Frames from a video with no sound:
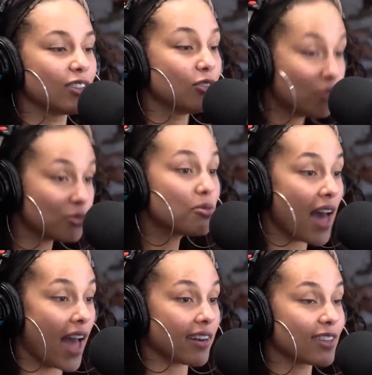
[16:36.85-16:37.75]
you do
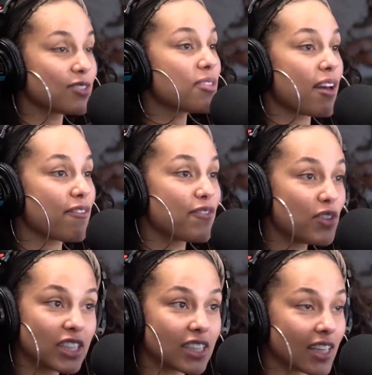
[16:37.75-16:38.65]
that and do that
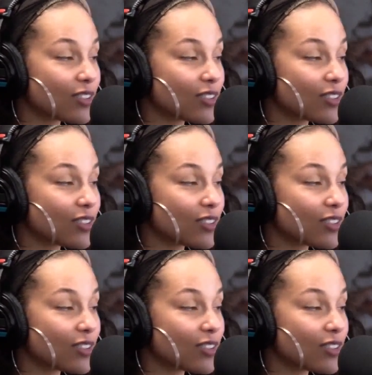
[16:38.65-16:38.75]
fully